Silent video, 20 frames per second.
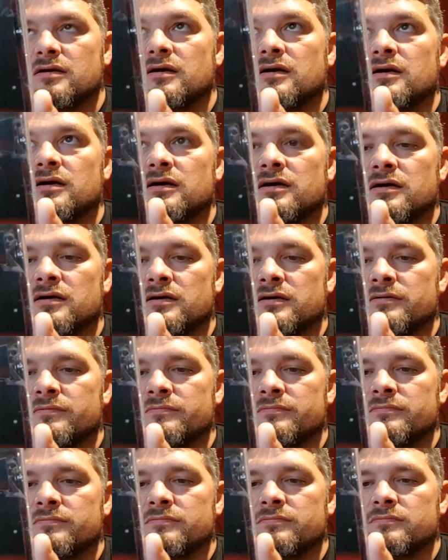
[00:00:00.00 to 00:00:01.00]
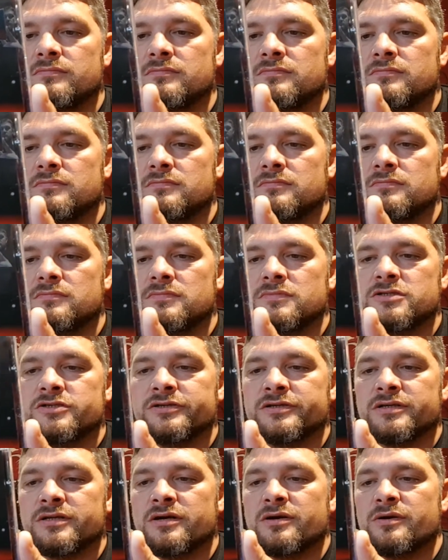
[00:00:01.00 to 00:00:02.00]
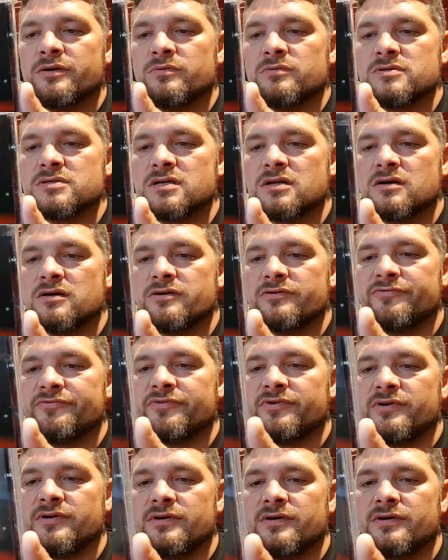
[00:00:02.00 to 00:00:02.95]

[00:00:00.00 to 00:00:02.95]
Um, didn't know it was love.